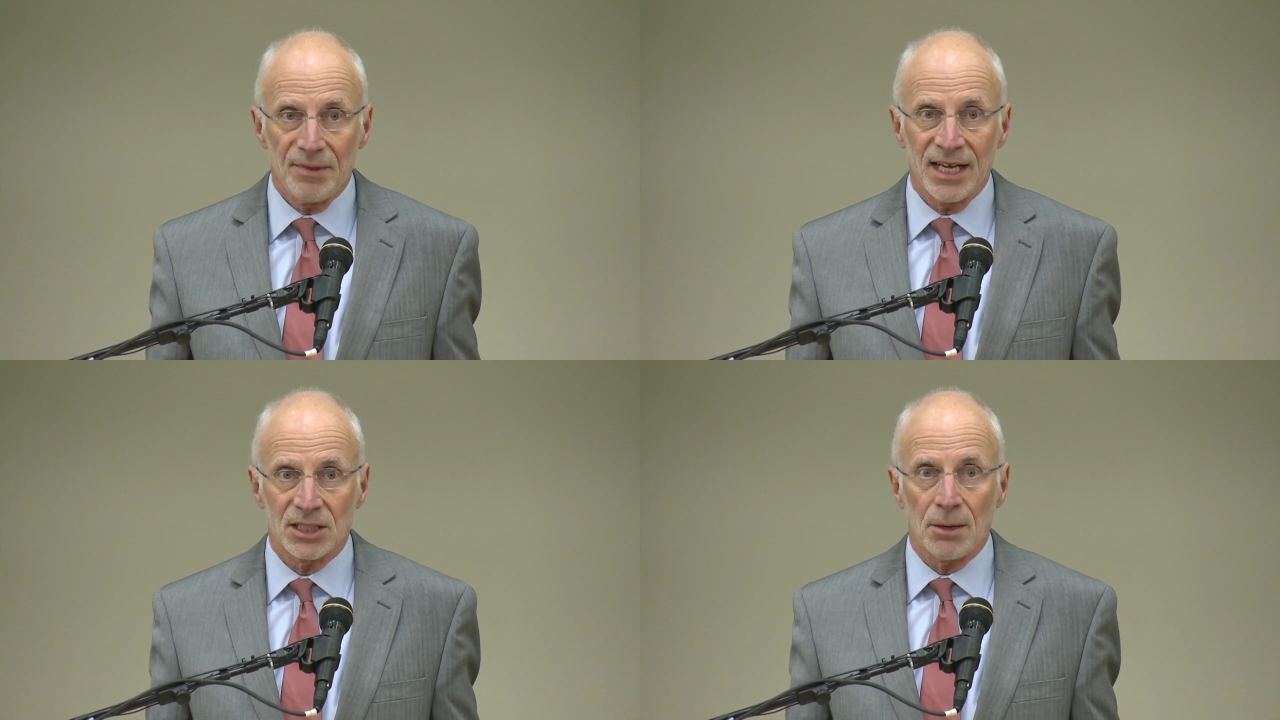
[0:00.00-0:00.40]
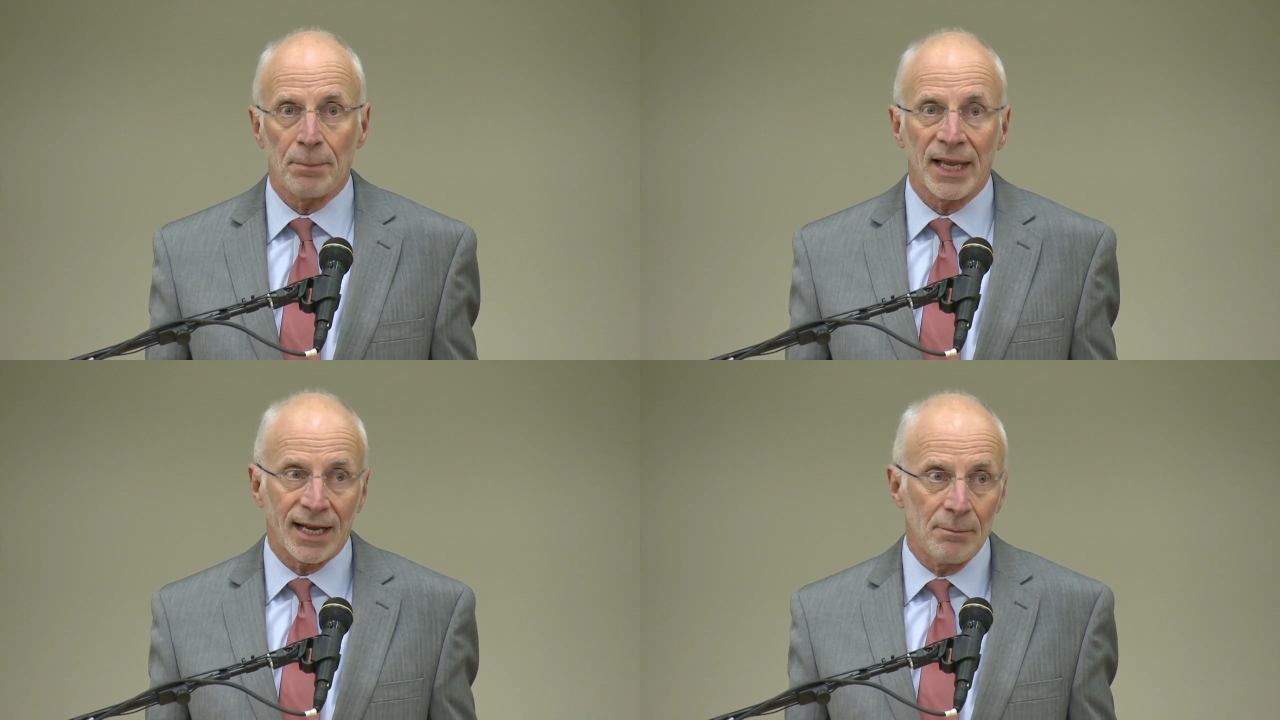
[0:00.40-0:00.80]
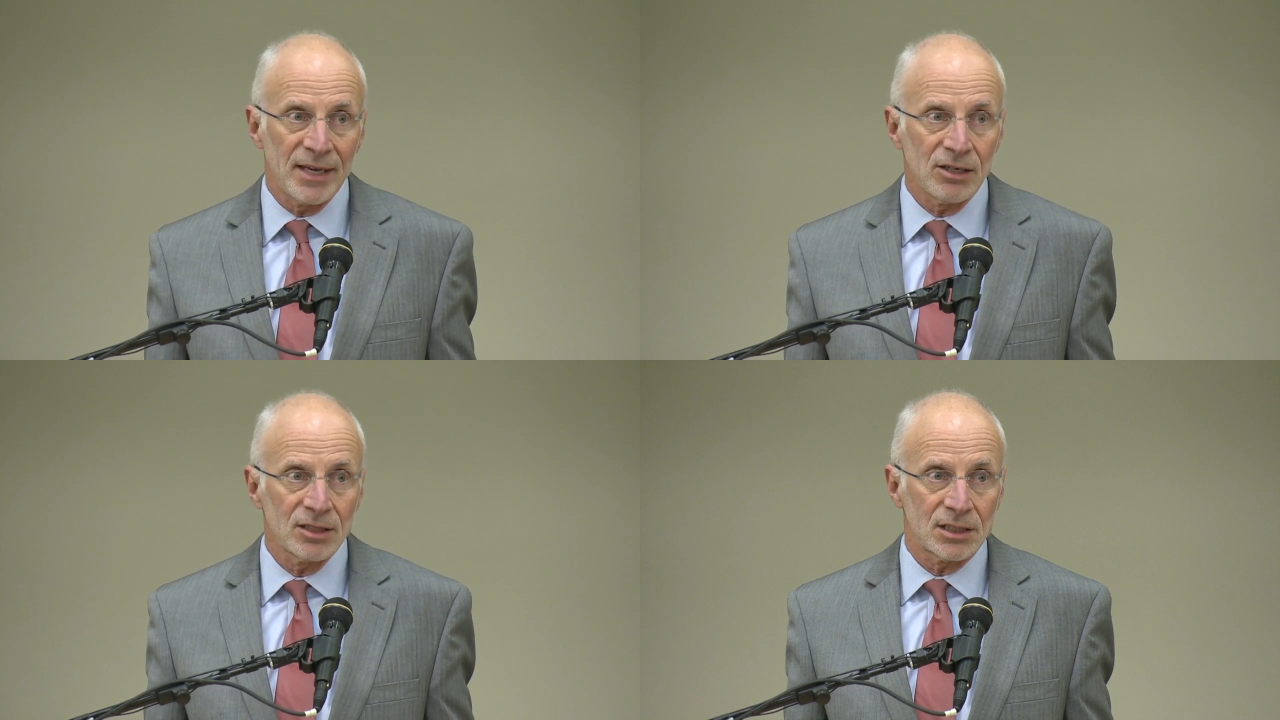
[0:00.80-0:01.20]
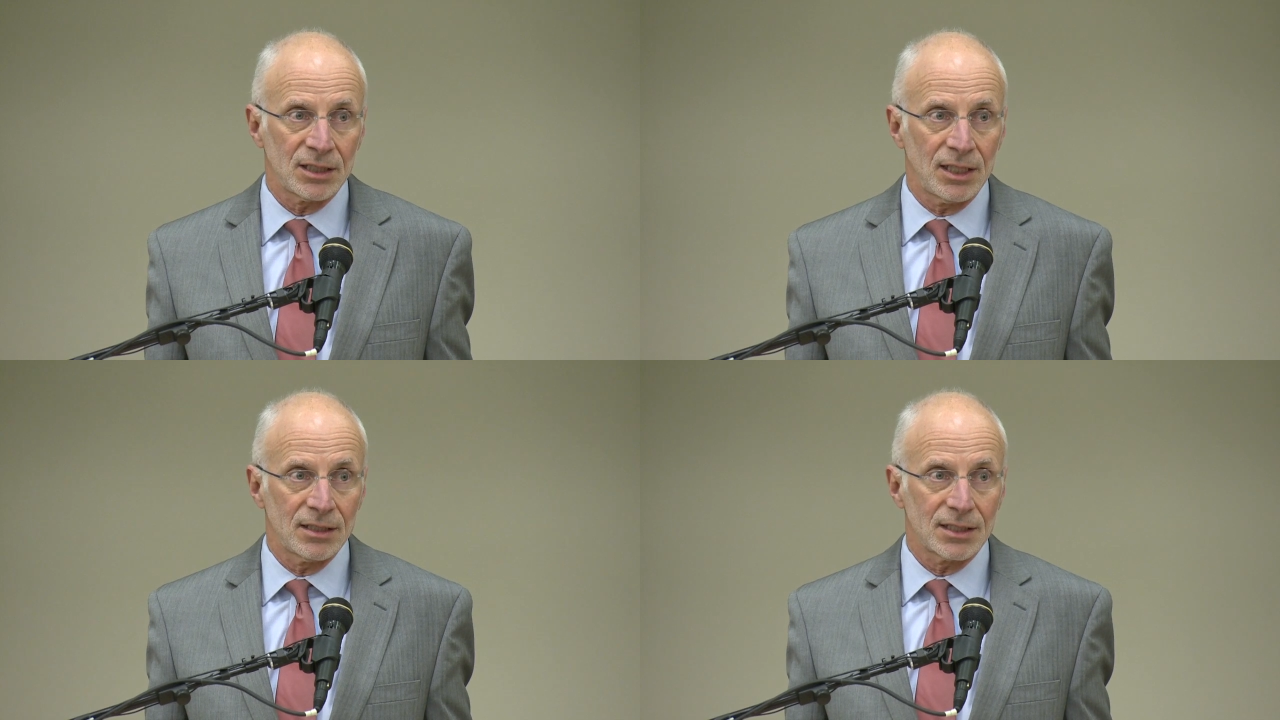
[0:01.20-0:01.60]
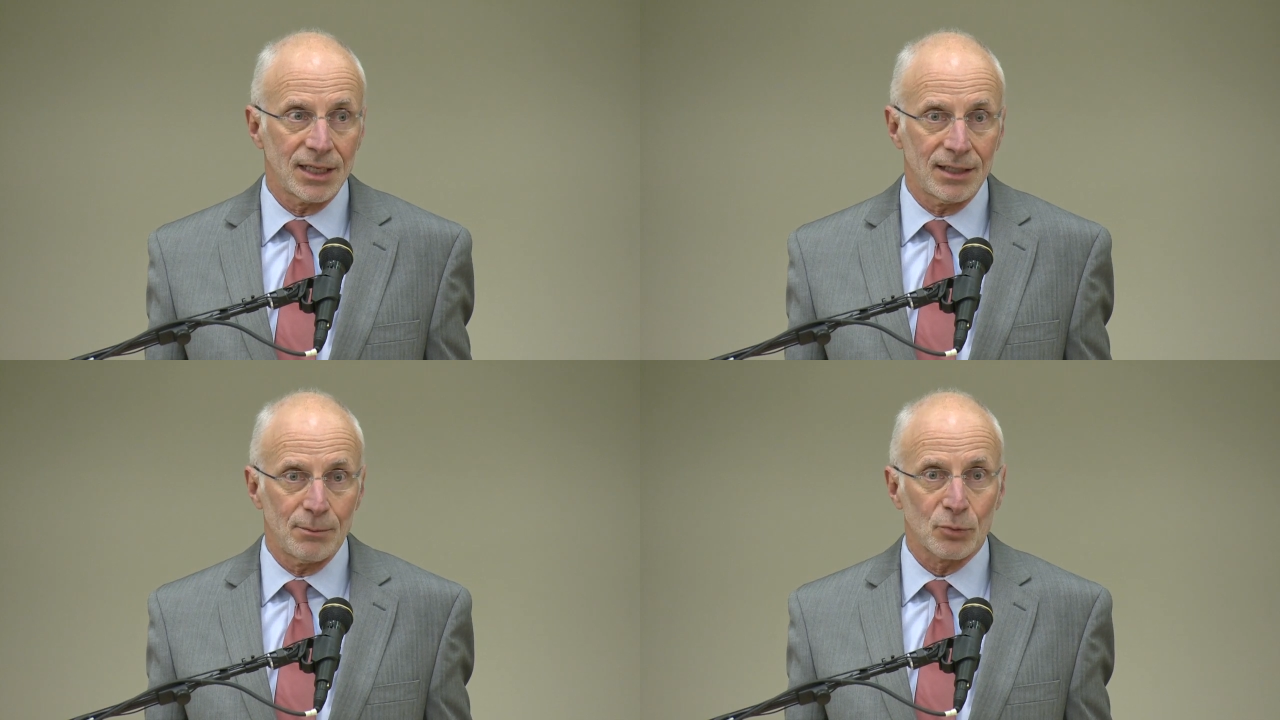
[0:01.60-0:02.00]
its applicability
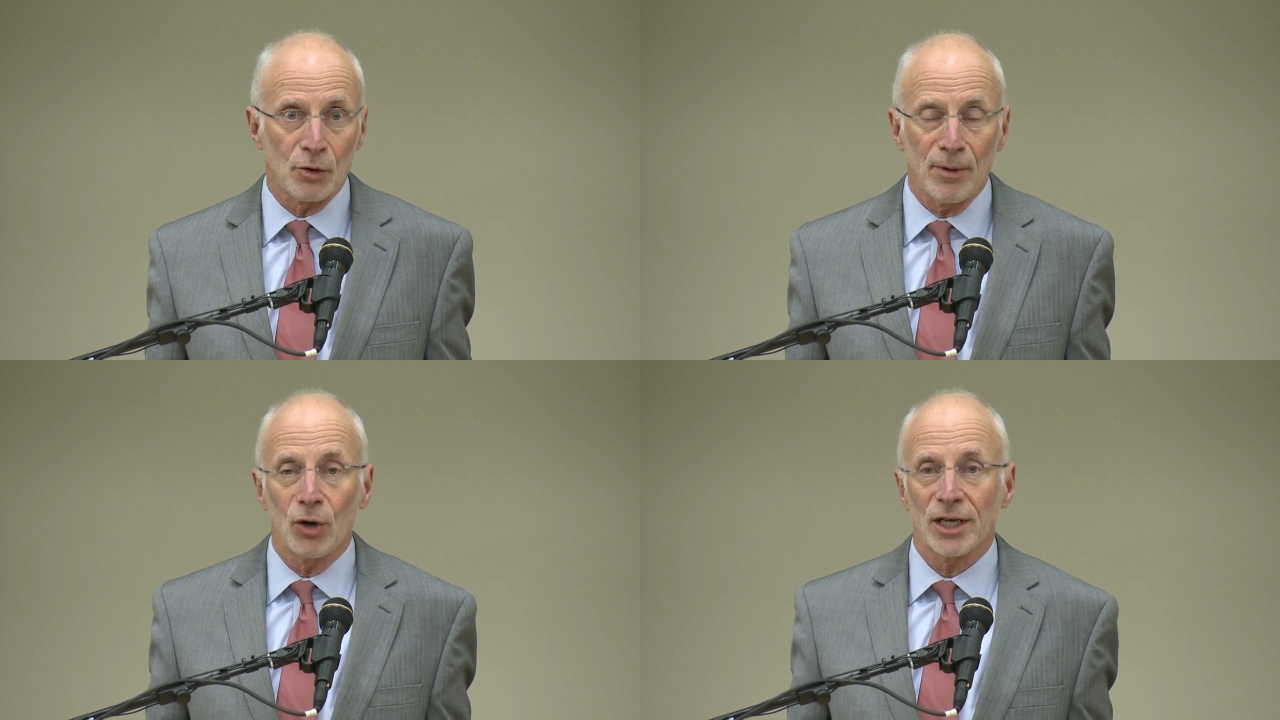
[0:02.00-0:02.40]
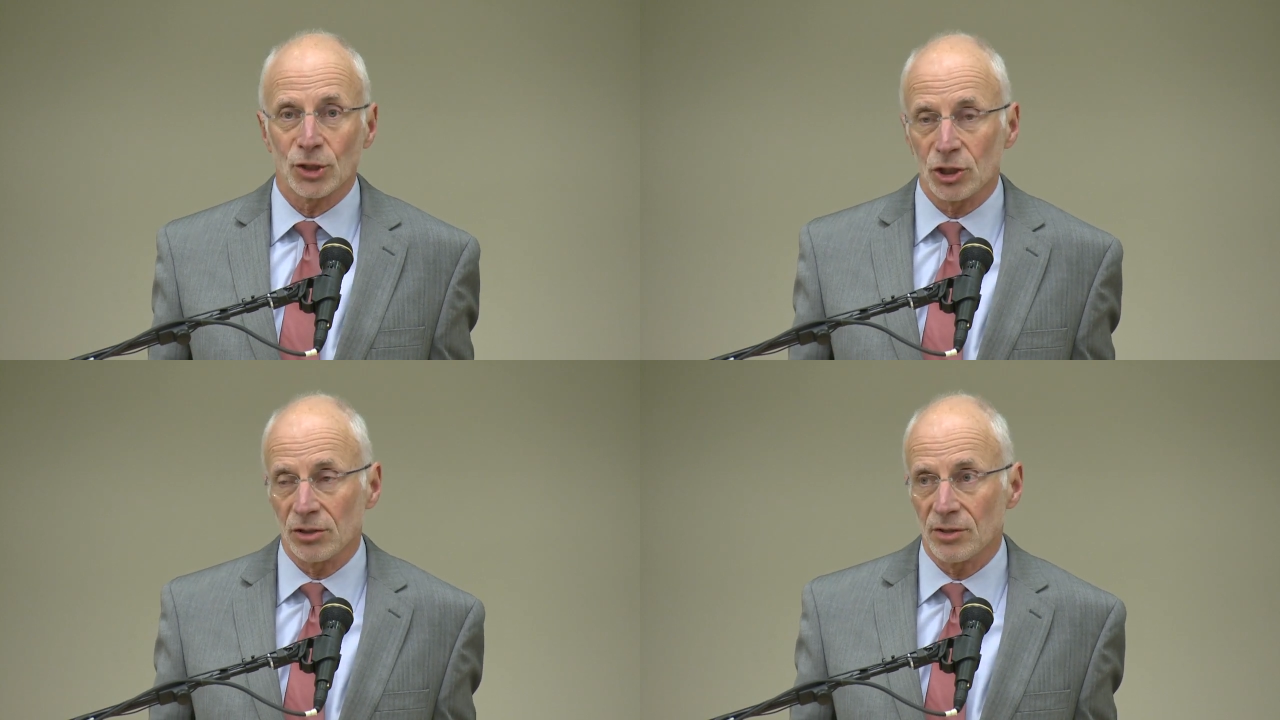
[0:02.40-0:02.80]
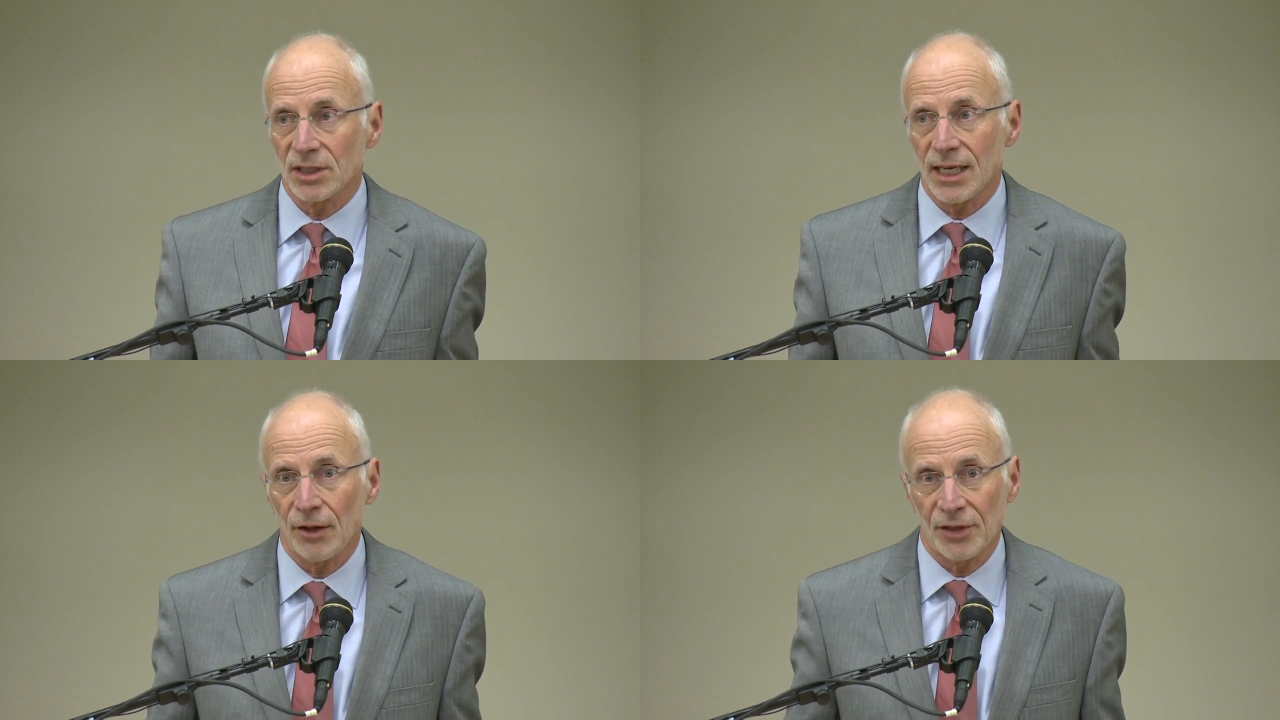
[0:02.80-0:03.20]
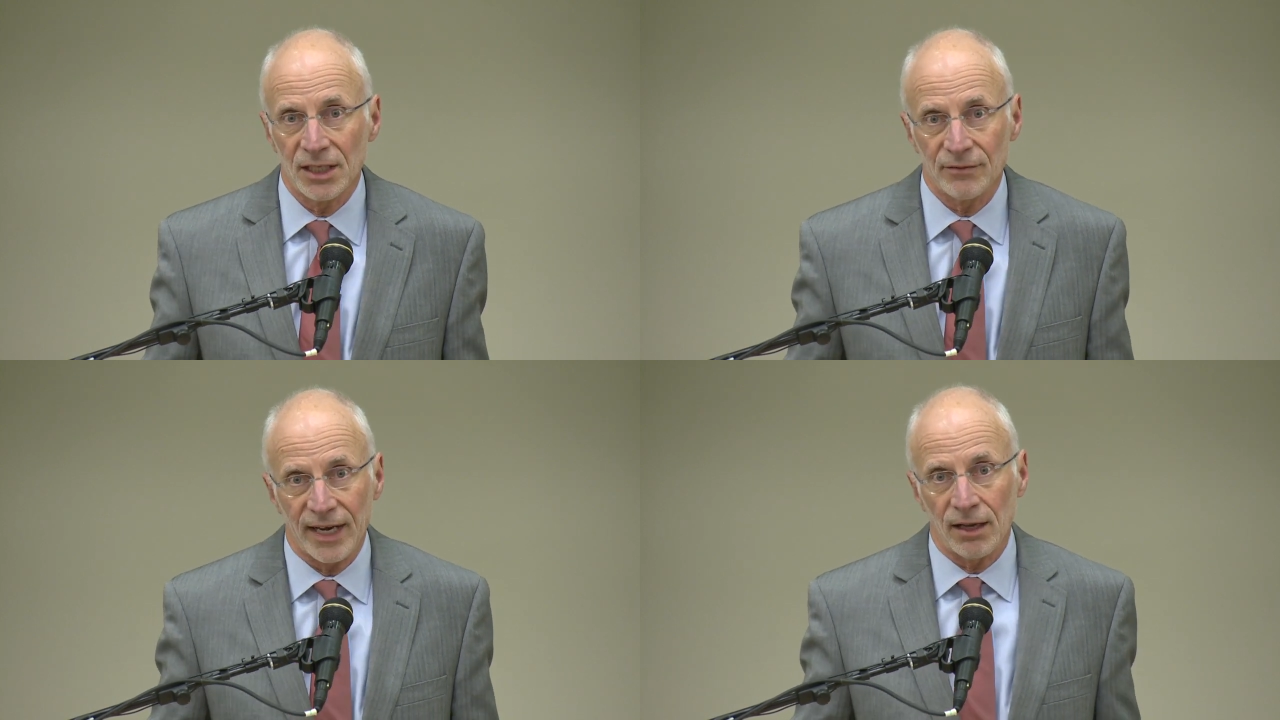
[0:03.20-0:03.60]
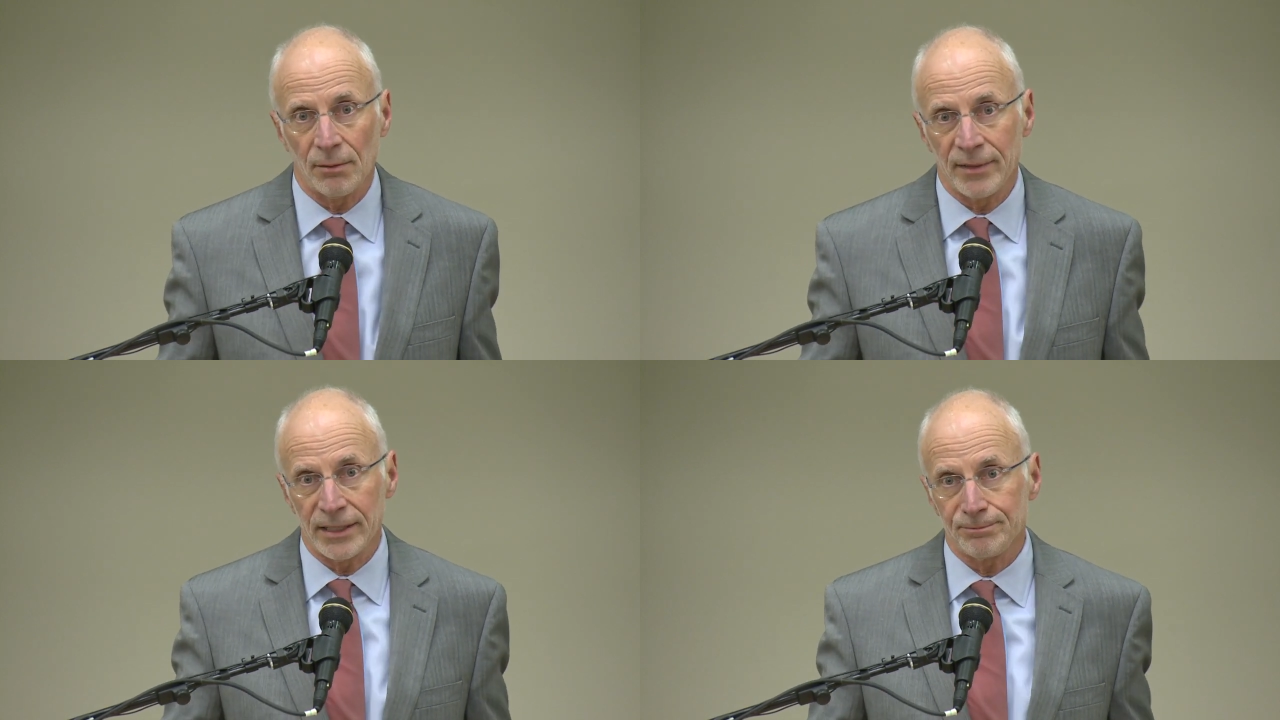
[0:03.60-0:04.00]
to promoting children's healthy
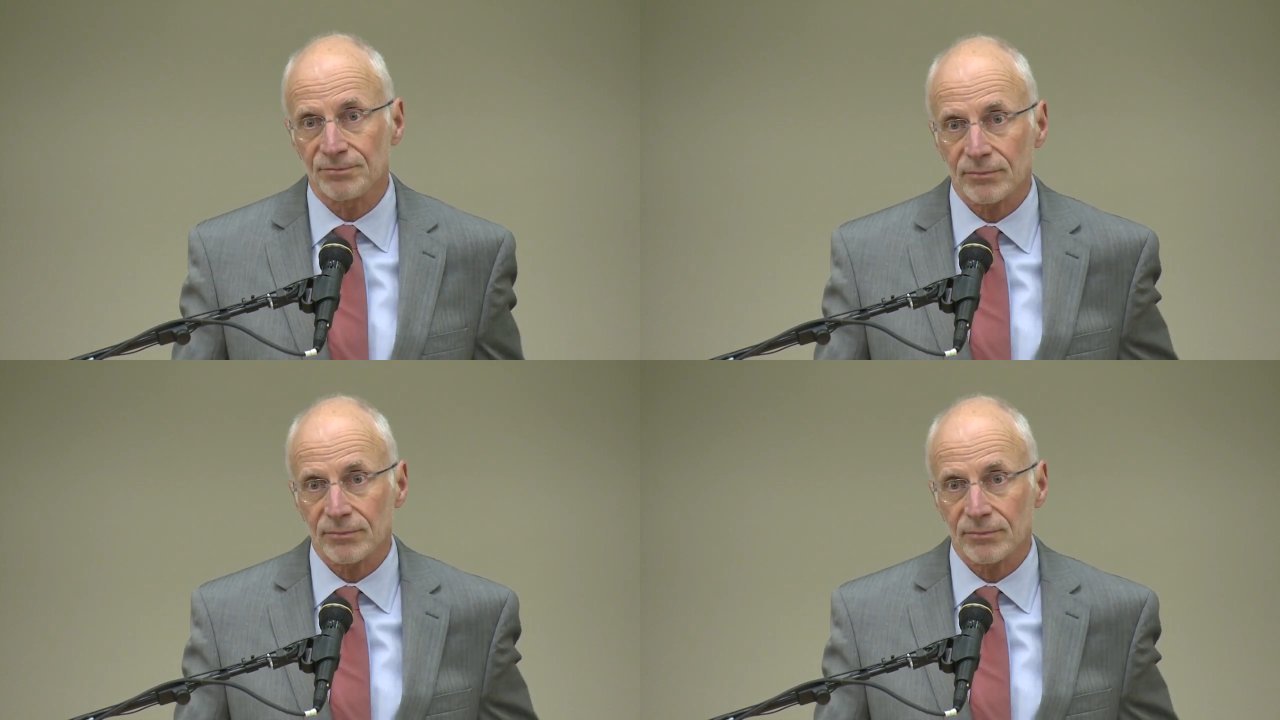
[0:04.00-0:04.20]
development.